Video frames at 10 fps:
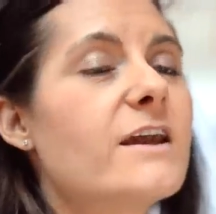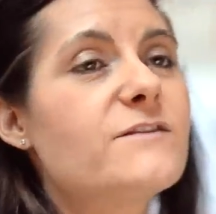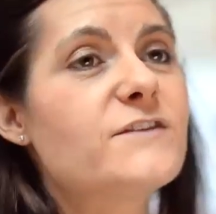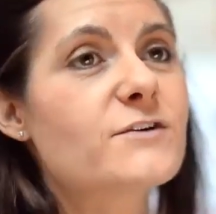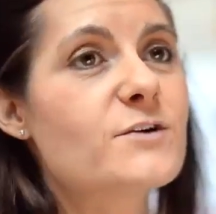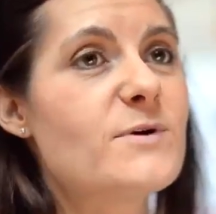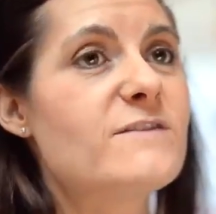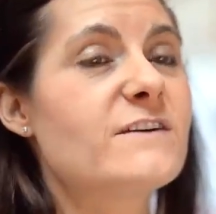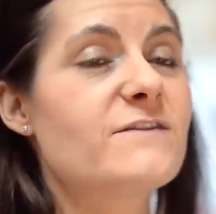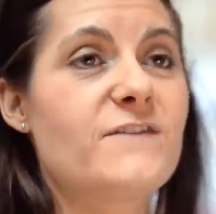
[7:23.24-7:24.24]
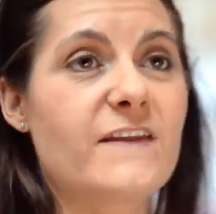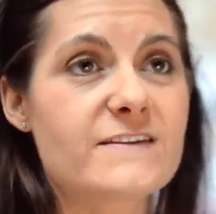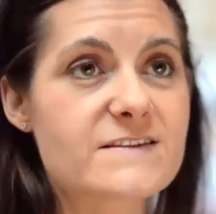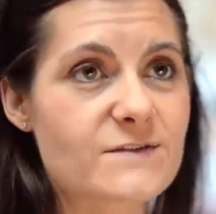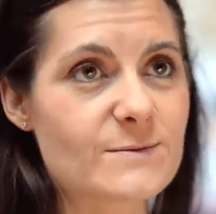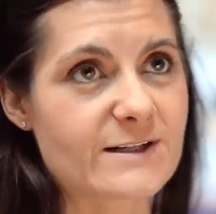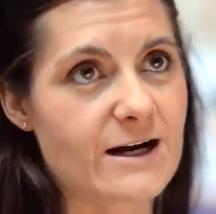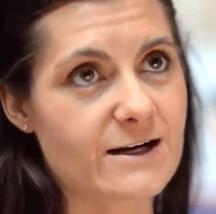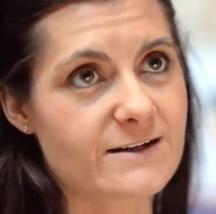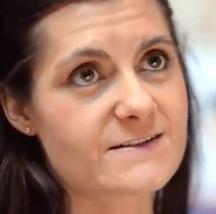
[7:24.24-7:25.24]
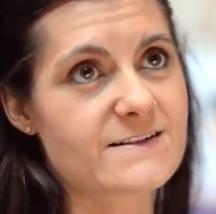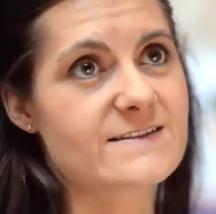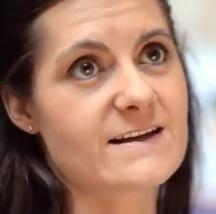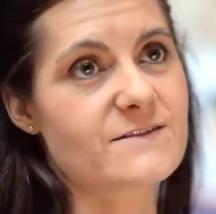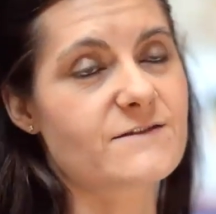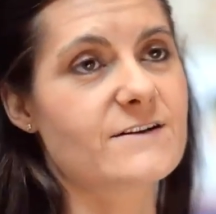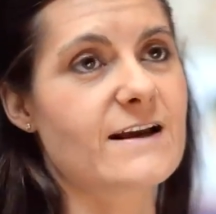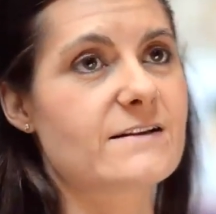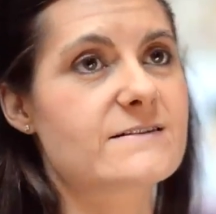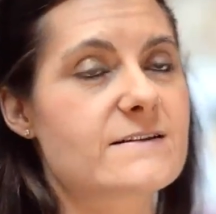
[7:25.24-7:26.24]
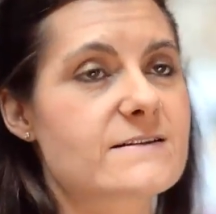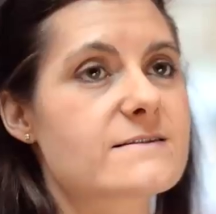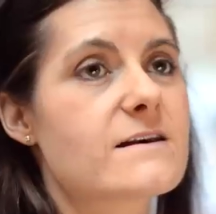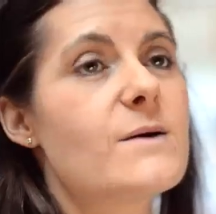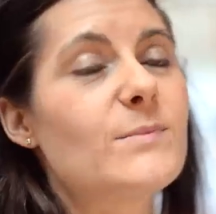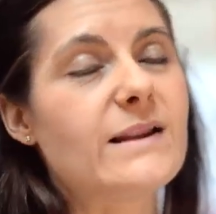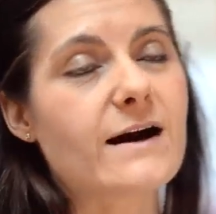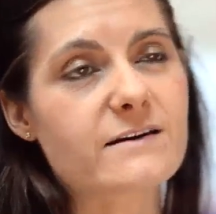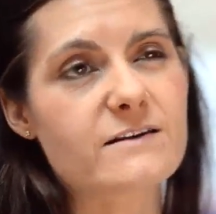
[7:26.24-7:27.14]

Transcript: If you're removing feathers from a carcass to send for analysis, pluck